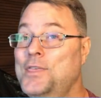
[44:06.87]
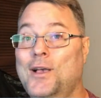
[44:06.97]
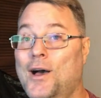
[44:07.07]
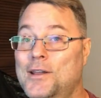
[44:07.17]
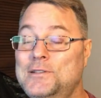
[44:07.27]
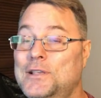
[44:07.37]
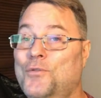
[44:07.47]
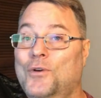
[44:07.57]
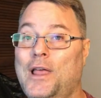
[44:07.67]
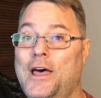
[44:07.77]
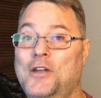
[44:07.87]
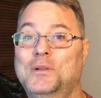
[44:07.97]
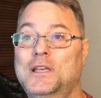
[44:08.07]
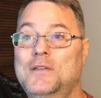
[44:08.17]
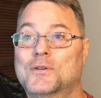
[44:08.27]
we're in that same place
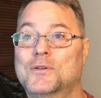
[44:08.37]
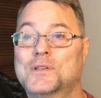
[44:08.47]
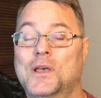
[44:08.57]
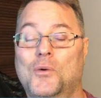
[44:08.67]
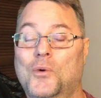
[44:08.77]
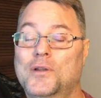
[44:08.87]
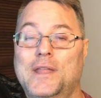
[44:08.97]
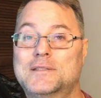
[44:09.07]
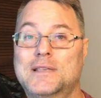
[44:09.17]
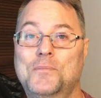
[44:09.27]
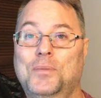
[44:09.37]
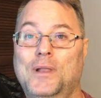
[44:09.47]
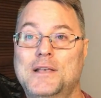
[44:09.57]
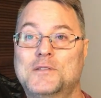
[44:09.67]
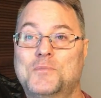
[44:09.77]
because it hurts
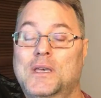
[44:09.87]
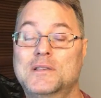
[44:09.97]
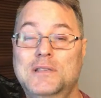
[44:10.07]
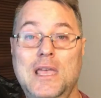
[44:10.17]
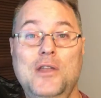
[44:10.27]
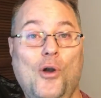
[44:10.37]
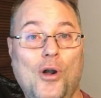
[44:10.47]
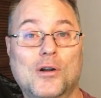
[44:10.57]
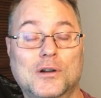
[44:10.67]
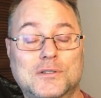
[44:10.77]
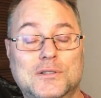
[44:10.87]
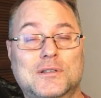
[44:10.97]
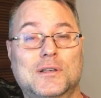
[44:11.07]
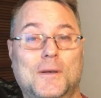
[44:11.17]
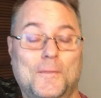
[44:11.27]
it hurts when you
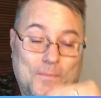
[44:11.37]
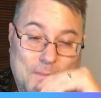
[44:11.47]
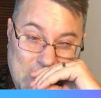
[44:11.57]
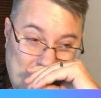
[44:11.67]
feel attacked.